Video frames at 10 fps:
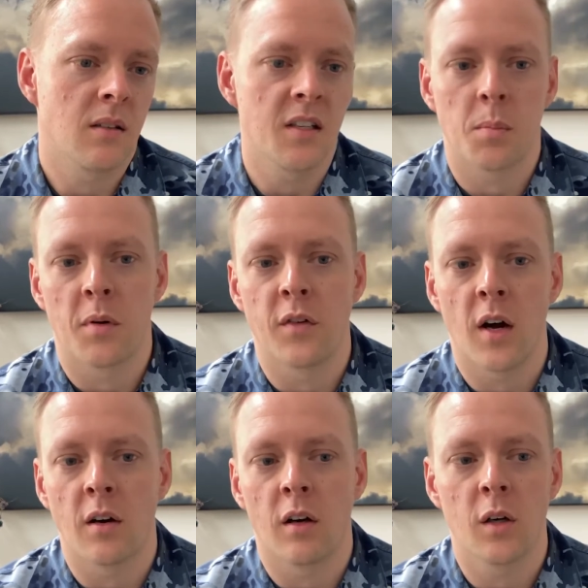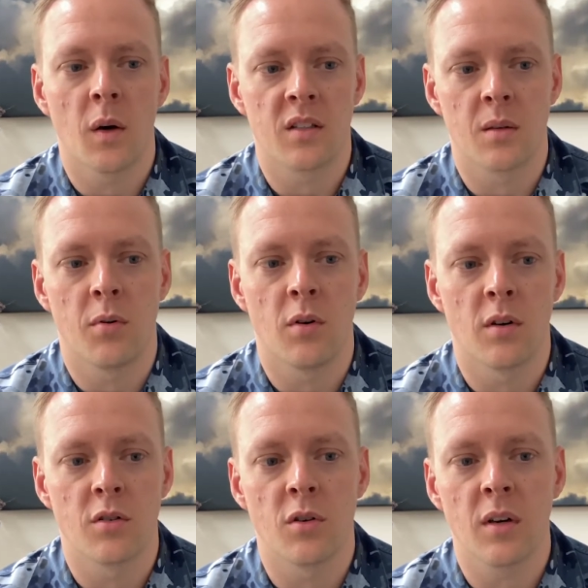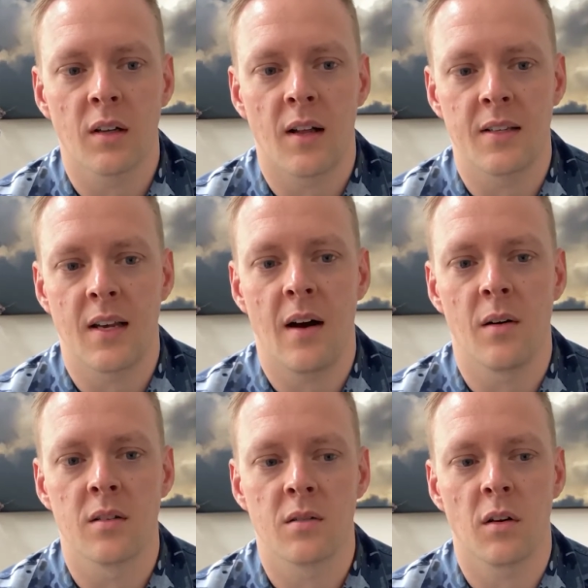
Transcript: Leesa provided ongoing support during class hours,